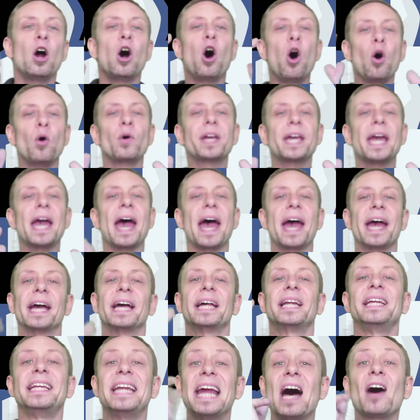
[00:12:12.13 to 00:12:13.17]

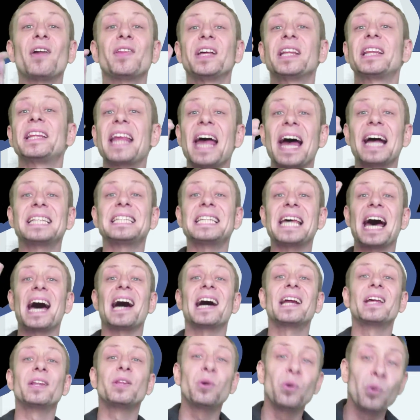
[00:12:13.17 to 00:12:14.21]
Okay, now that that's
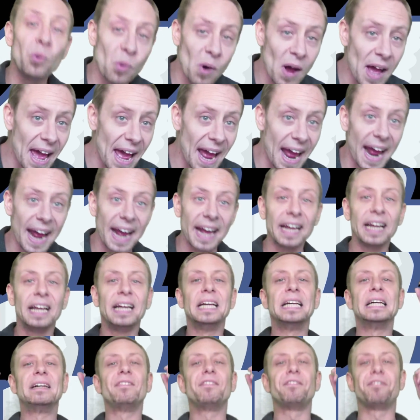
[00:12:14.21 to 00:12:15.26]
out of the way,
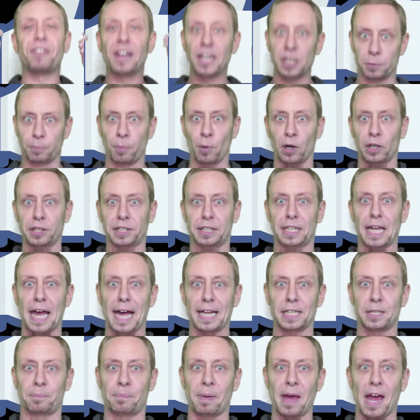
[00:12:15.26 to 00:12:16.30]
Facebook
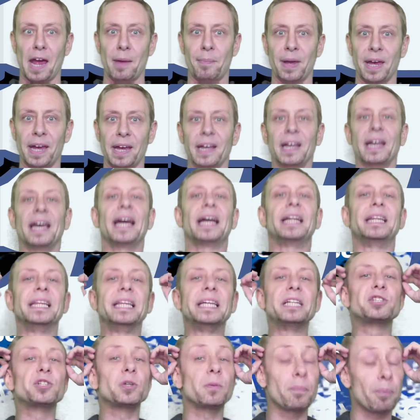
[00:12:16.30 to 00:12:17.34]
stats, baby, and
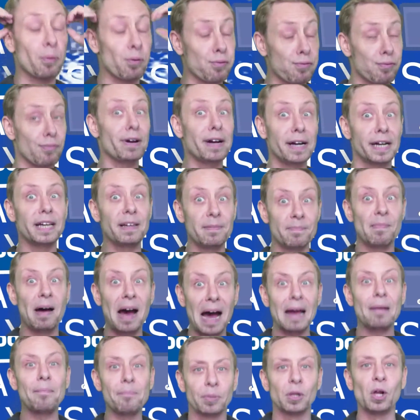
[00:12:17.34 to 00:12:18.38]
these are pretty
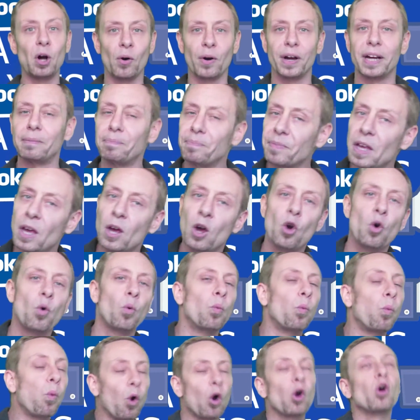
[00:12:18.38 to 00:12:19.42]
mind-blowing.
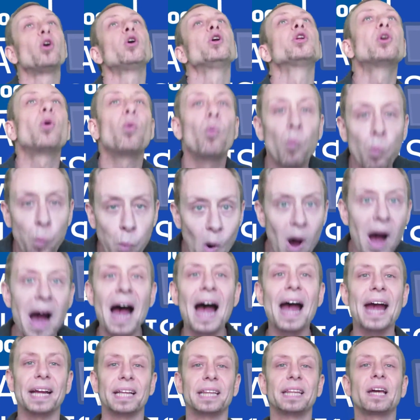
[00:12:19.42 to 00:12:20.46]

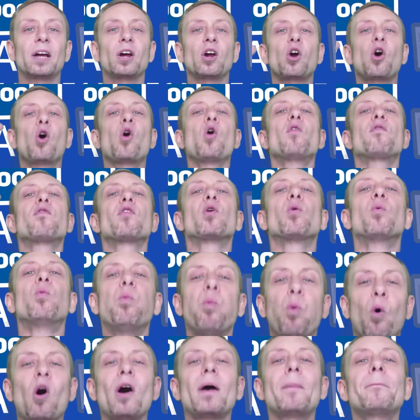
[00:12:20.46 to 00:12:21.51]
Worldwide, there are over
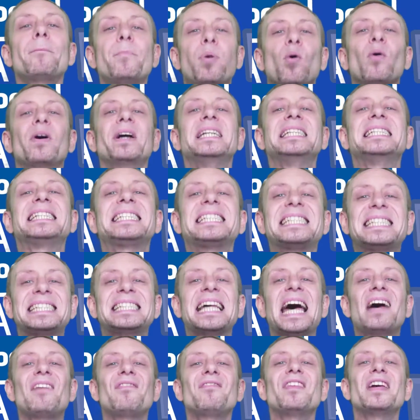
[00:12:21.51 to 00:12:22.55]

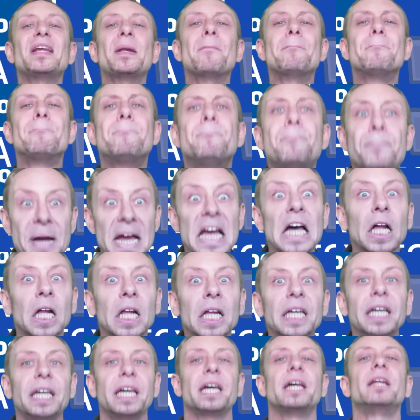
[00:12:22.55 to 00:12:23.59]
1.7
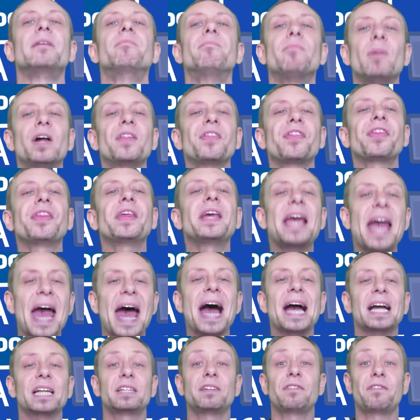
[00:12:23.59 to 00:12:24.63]
billion monthly
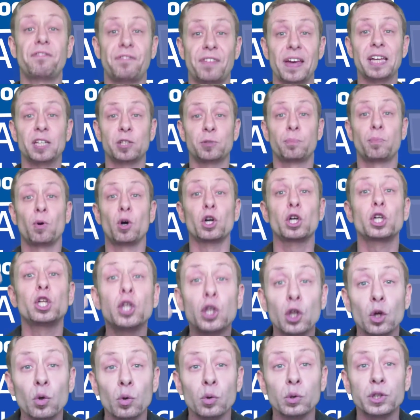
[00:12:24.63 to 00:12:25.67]
active Facebook
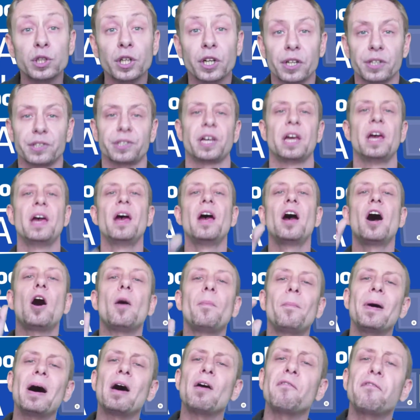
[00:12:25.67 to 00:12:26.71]
users.
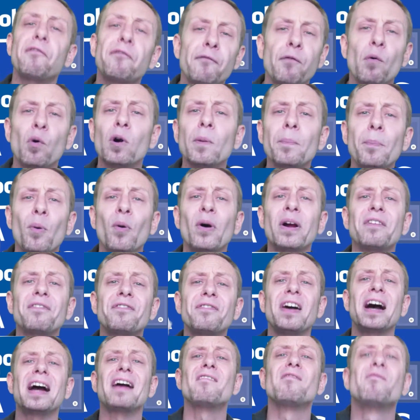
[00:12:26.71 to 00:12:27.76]
About
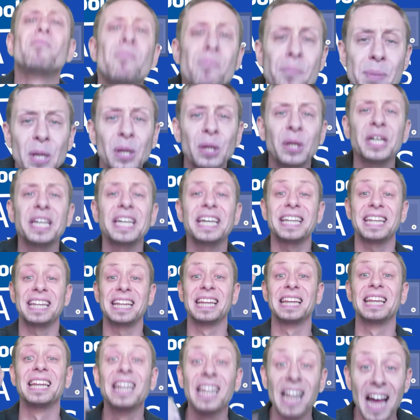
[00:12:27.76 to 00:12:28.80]
4.5
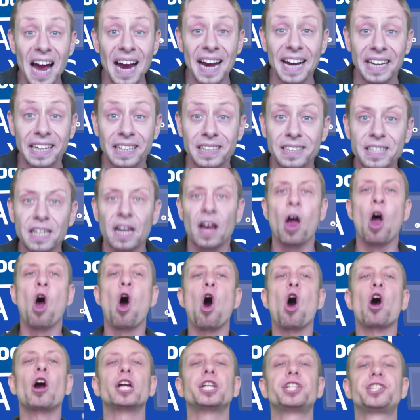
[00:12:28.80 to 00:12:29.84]
billion likes
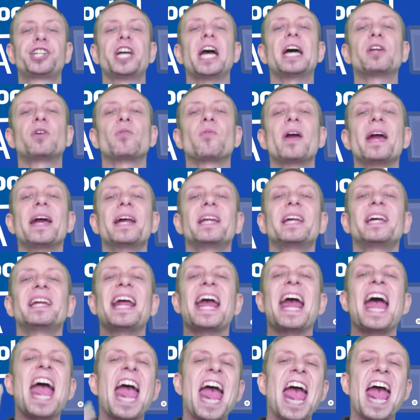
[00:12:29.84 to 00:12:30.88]
are
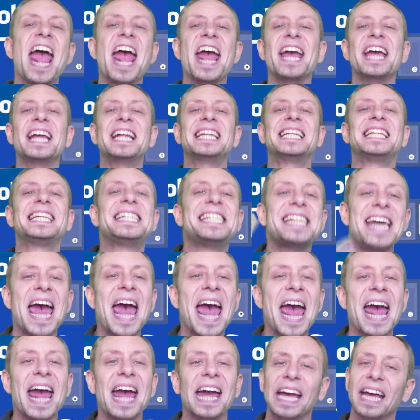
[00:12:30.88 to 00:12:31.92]
generated a
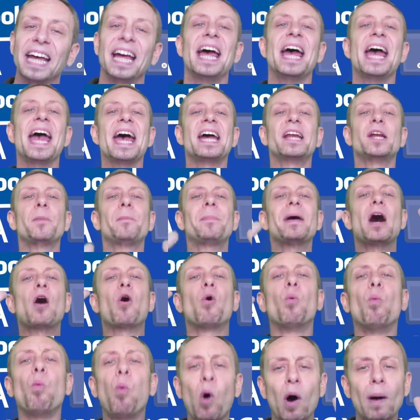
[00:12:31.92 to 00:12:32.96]
day, and
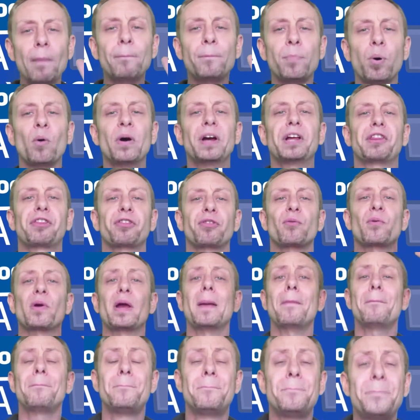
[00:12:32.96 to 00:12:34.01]
about
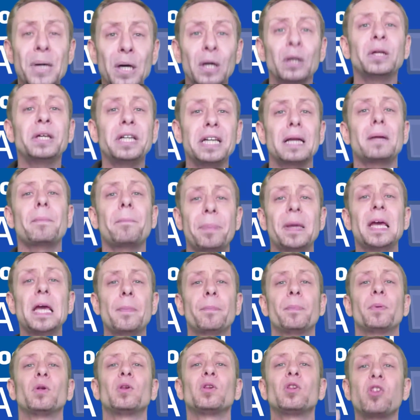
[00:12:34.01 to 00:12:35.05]
1.3 billion
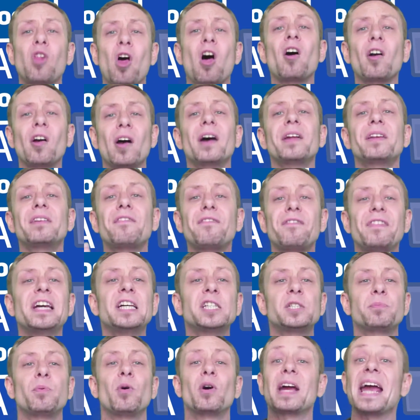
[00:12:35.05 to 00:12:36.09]
people log on to
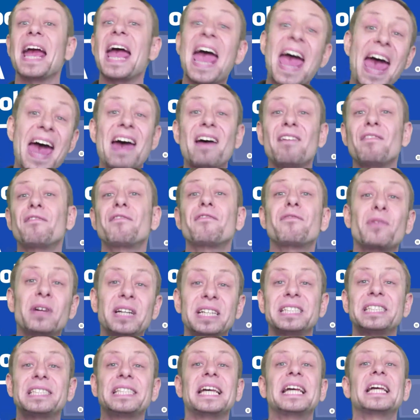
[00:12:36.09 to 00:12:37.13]
Facebook
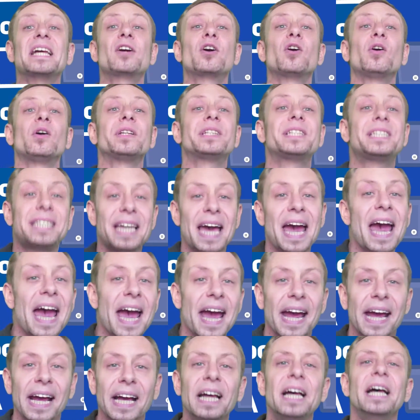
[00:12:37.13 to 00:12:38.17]
every single
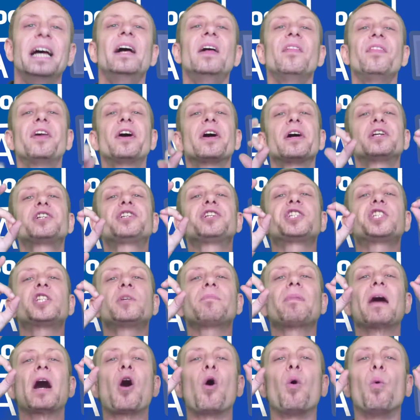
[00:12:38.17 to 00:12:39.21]
day. There are just
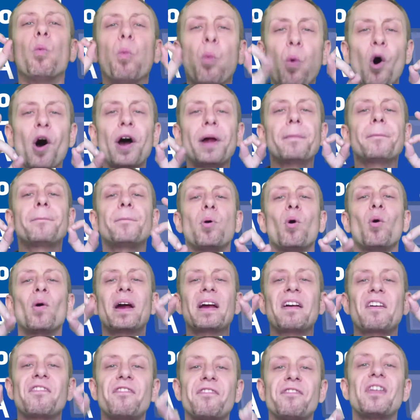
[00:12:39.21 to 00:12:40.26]
about
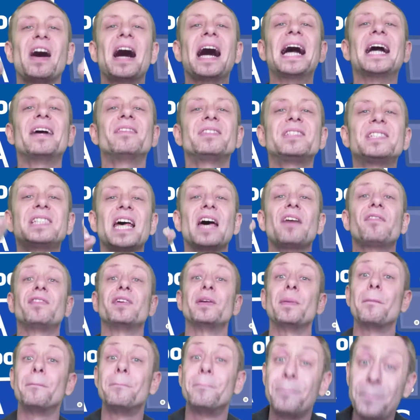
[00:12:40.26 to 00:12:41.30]

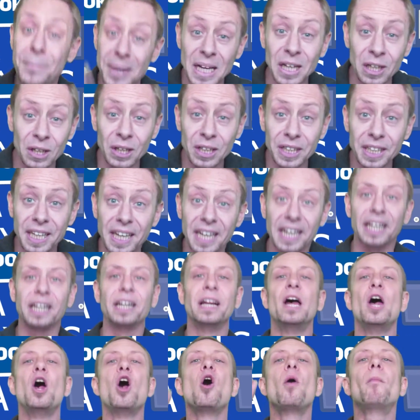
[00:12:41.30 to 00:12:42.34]
1.57
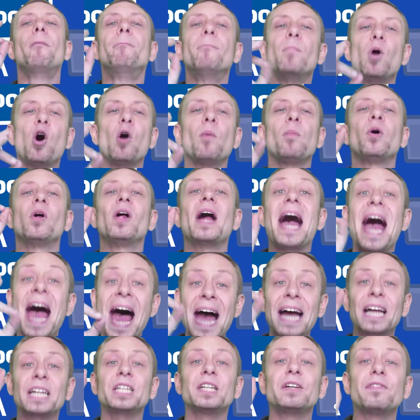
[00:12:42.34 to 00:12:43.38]
billion mobile
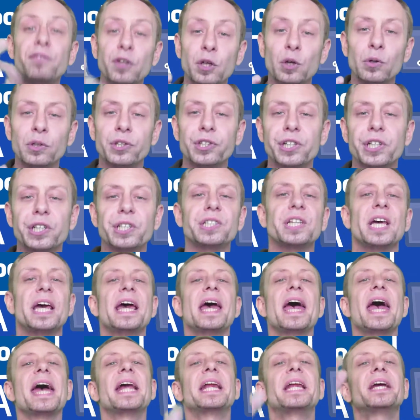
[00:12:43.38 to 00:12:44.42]
active users,
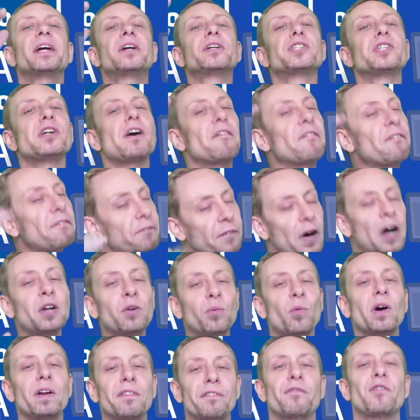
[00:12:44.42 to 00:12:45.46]
and here's a
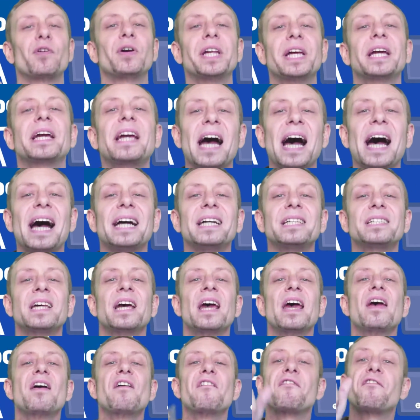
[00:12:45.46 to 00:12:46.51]
fun one for you guys.
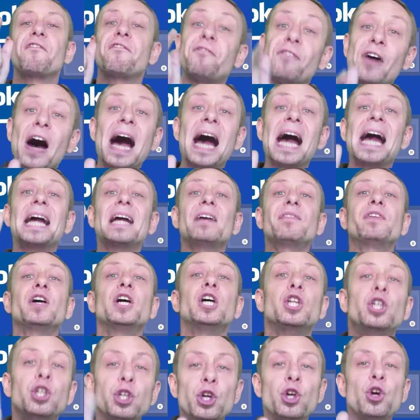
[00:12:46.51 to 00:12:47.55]

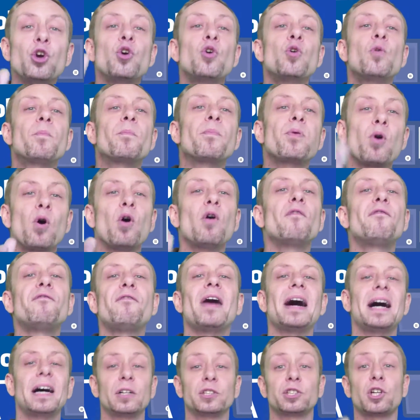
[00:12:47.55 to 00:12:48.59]
5 new
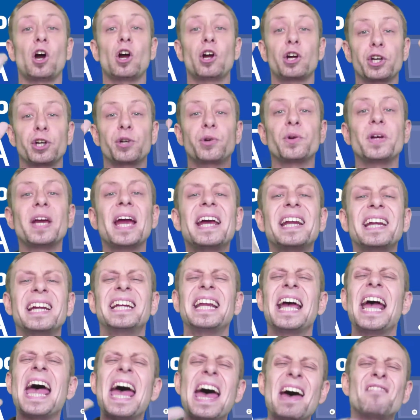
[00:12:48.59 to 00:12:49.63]
profiles are
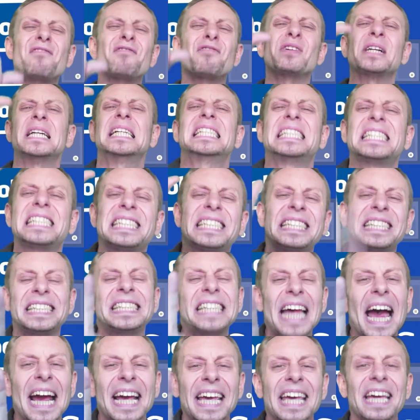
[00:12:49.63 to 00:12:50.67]
created every
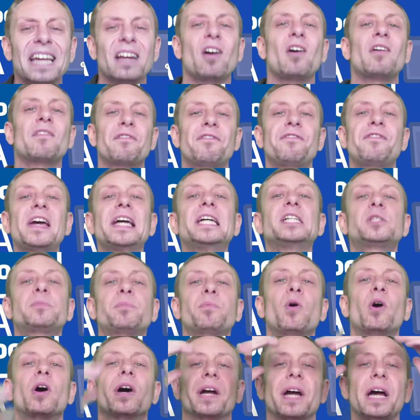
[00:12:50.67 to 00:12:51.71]
second on
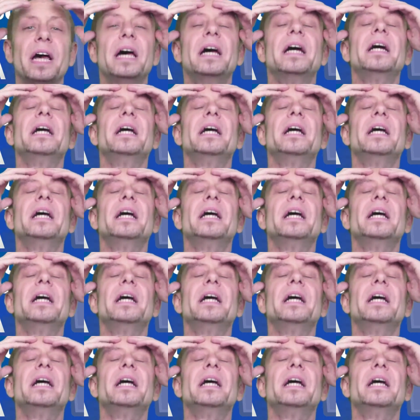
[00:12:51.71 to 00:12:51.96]
Facebook.